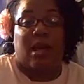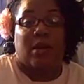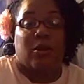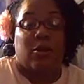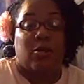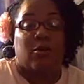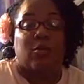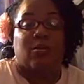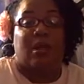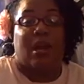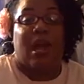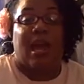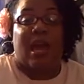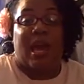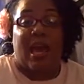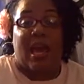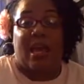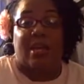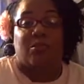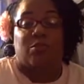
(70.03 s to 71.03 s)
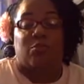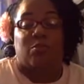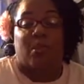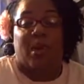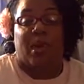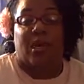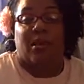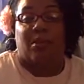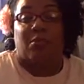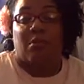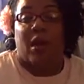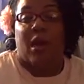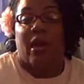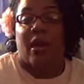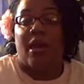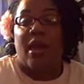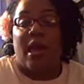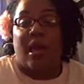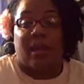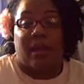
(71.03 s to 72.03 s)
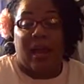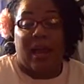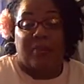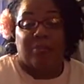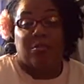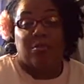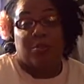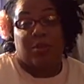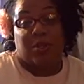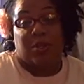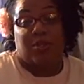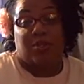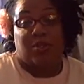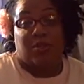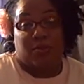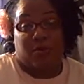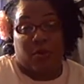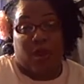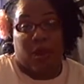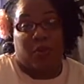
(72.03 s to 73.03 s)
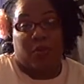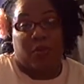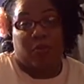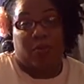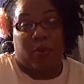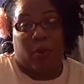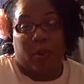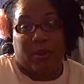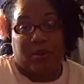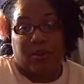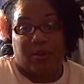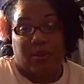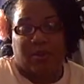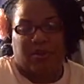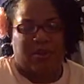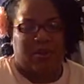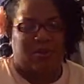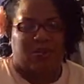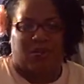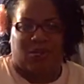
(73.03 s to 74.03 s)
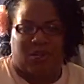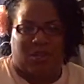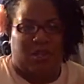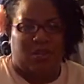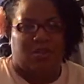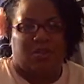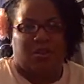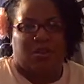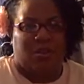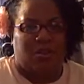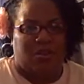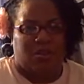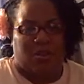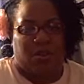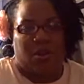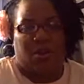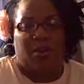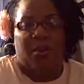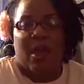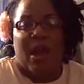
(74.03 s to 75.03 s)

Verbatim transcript: I knew that I had to make it my life's mission to find one for myself. This was years and years ago.